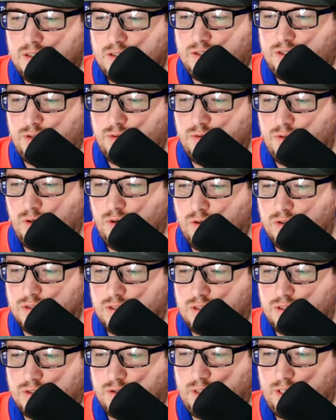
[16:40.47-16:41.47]
two
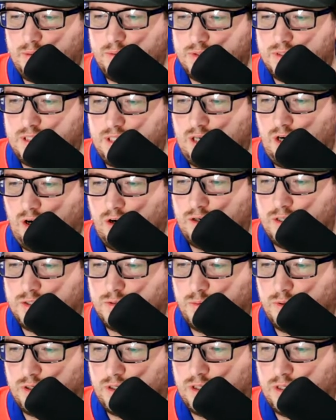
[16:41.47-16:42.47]
goals, so he was the
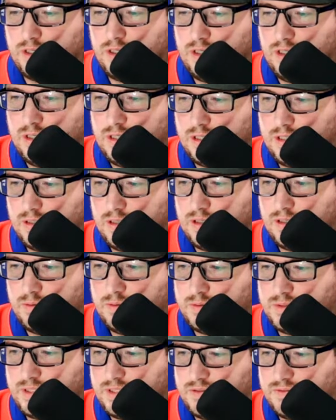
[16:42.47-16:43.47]
hardest worker.
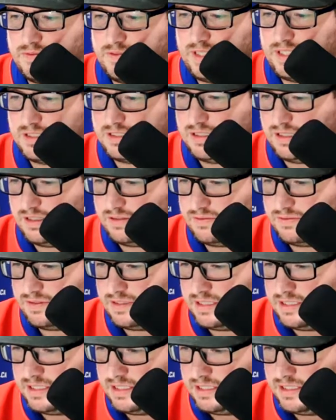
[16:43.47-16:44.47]
What was his face-off?
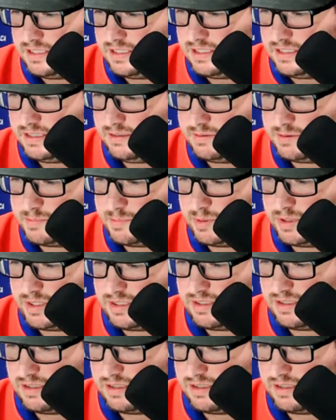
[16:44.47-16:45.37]
He was pretty good